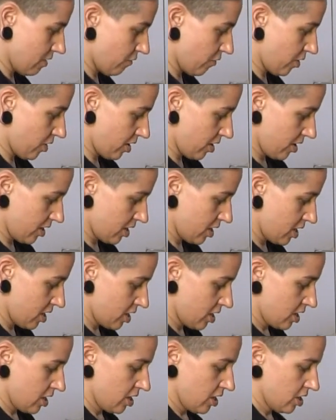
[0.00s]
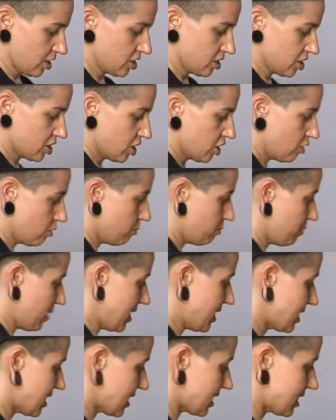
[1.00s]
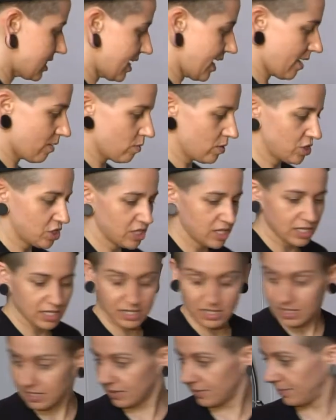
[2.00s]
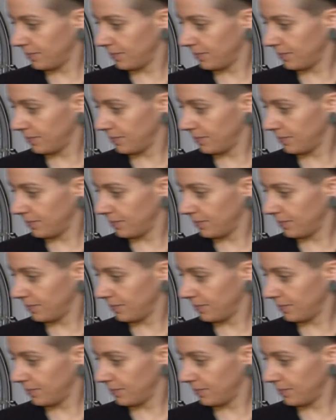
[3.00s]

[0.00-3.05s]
for 2 beast sandwiches.